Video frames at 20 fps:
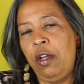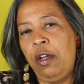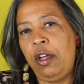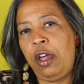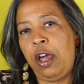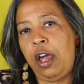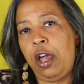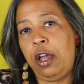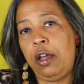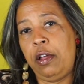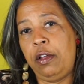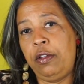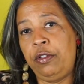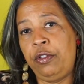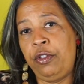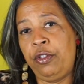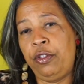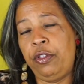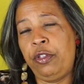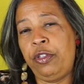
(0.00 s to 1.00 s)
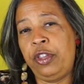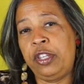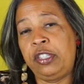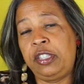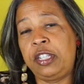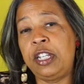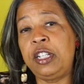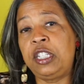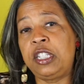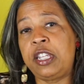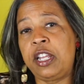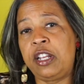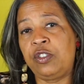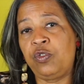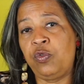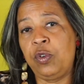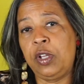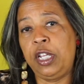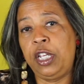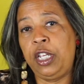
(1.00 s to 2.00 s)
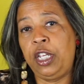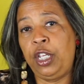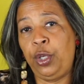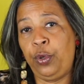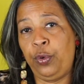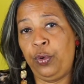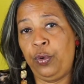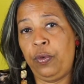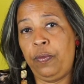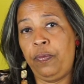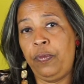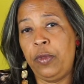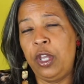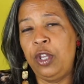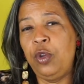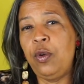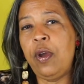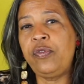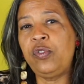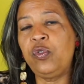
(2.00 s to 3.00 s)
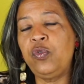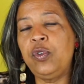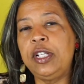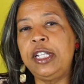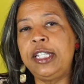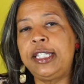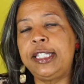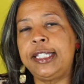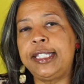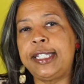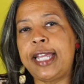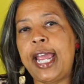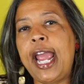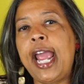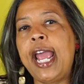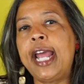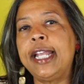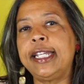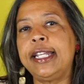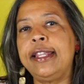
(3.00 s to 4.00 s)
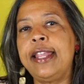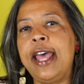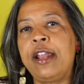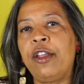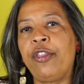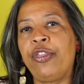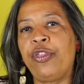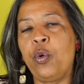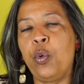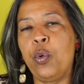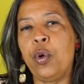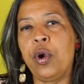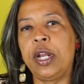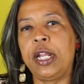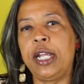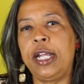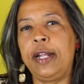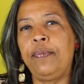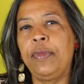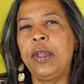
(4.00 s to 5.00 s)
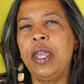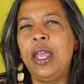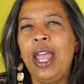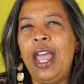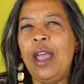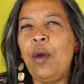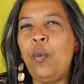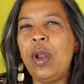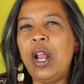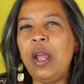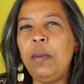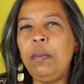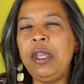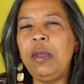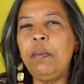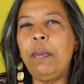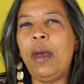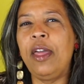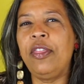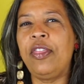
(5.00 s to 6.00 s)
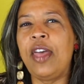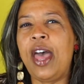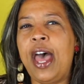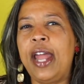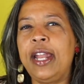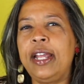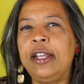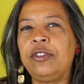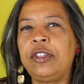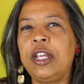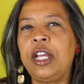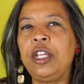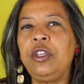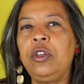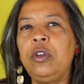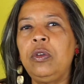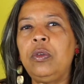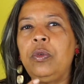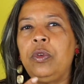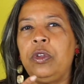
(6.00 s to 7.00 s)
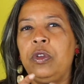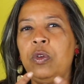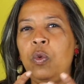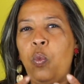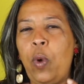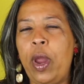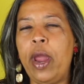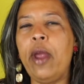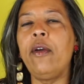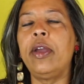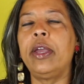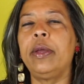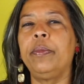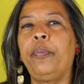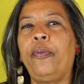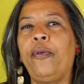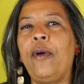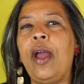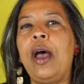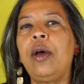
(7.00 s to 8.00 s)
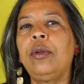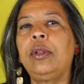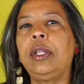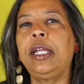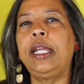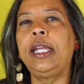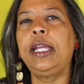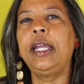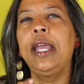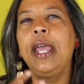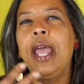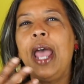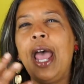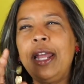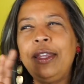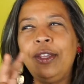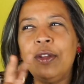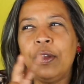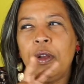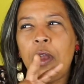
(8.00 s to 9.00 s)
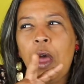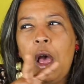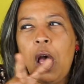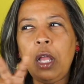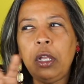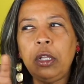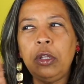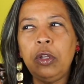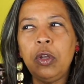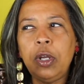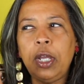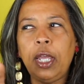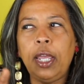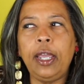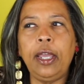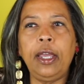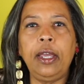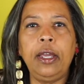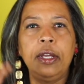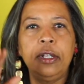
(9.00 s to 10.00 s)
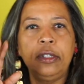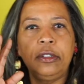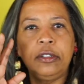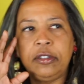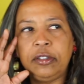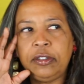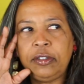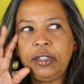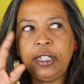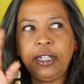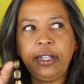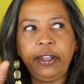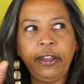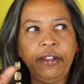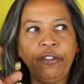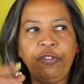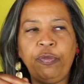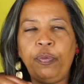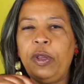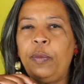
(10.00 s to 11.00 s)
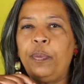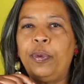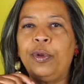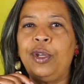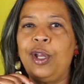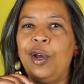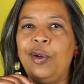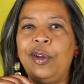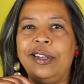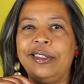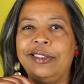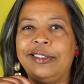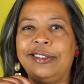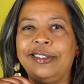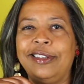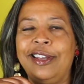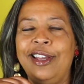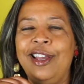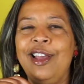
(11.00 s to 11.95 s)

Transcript: the sense that is really you have to really stand in that authority. And what I mean by that is that you wear it proudly, and you're not looking to see if people notice.